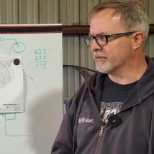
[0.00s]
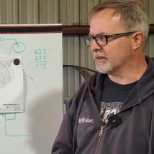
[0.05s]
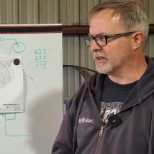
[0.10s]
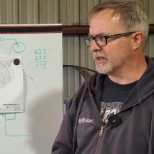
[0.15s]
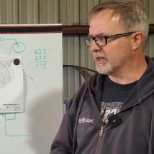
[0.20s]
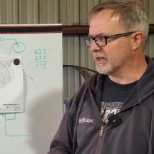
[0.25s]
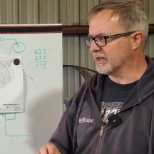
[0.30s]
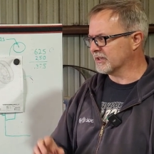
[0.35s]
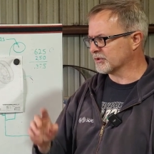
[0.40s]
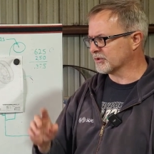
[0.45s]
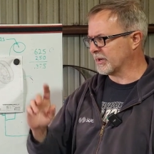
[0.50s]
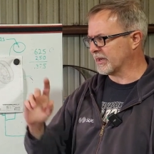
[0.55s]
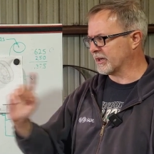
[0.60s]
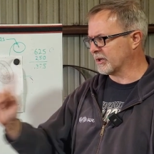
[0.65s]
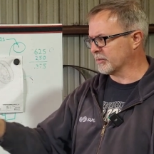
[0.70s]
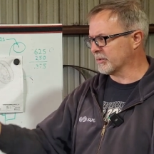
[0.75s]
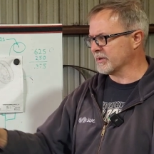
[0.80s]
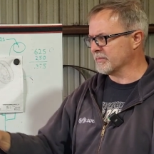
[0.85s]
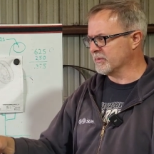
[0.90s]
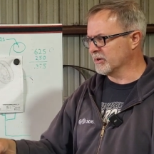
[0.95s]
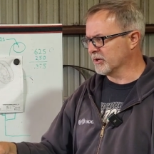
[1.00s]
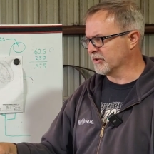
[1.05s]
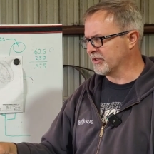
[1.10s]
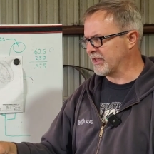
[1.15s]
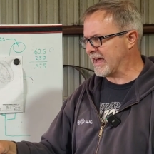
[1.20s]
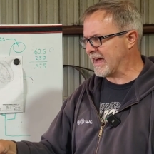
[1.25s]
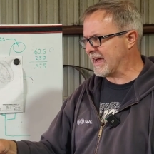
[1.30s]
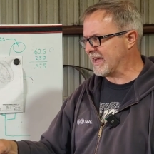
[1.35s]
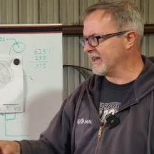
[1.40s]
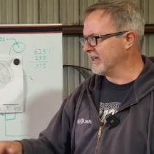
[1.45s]
Uh, so I got to rebuild
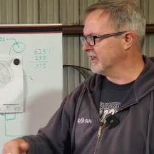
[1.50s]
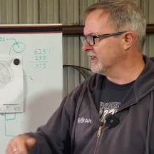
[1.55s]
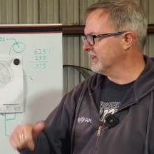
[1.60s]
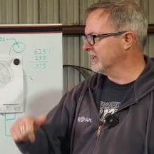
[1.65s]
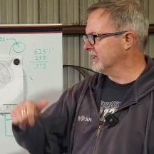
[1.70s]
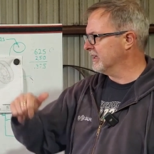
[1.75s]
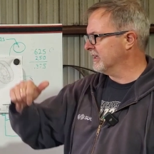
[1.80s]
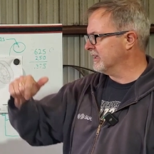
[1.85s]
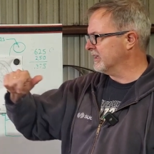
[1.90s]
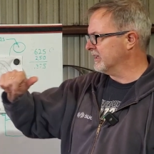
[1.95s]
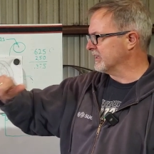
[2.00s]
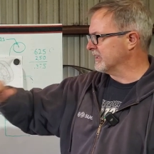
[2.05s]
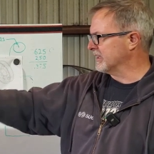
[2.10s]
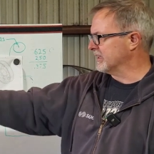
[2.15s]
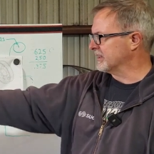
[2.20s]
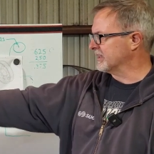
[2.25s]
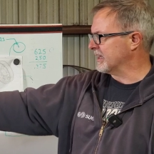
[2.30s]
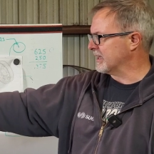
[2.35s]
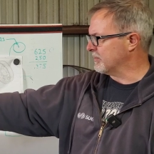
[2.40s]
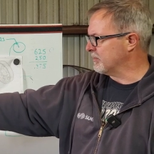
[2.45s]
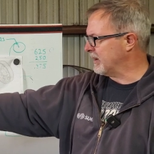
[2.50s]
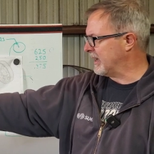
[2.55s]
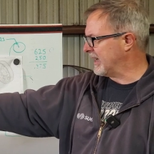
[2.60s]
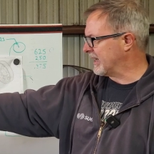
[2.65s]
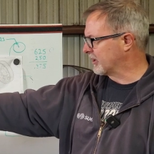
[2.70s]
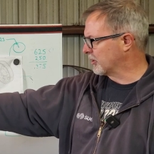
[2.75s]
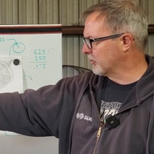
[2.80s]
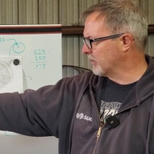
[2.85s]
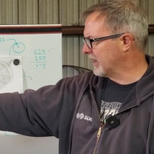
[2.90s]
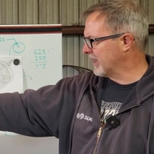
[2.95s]
that and get that
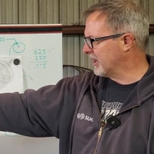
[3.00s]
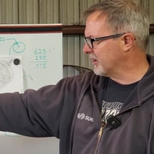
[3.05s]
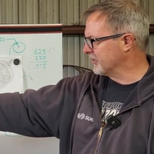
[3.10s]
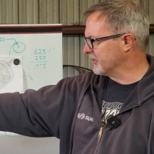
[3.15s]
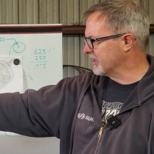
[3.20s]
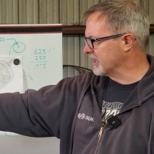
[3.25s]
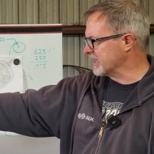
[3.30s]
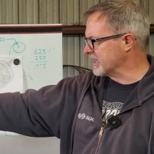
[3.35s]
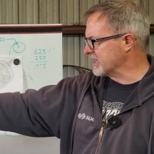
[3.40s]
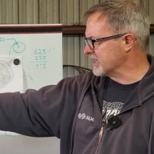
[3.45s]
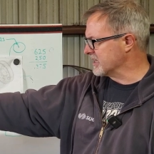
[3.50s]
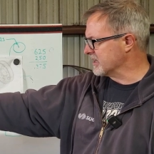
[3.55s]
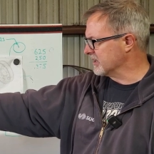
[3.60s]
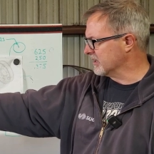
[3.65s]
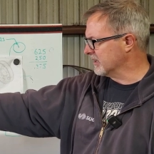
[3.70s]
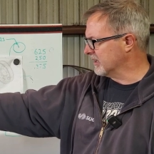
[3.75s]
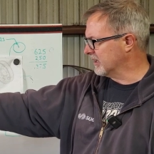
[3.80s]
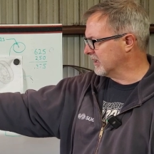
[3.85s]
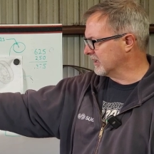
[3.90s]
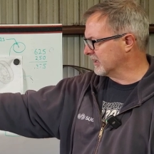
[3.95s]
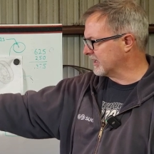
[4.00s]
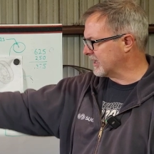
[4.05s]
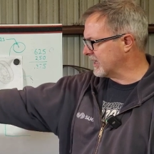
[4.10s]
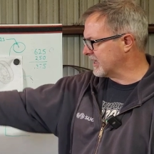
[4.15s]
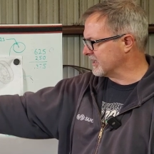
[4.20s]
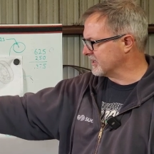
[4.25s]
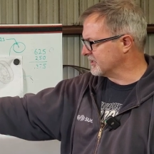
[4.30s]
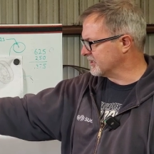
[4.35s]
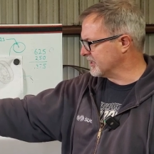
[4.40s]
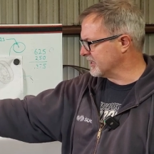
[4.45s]
back around the uh,
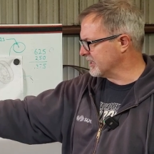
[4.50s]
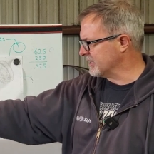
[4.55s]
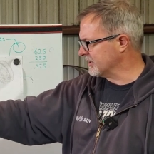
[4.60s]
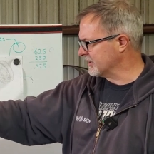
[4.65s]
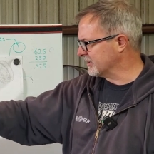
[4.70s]
K&T.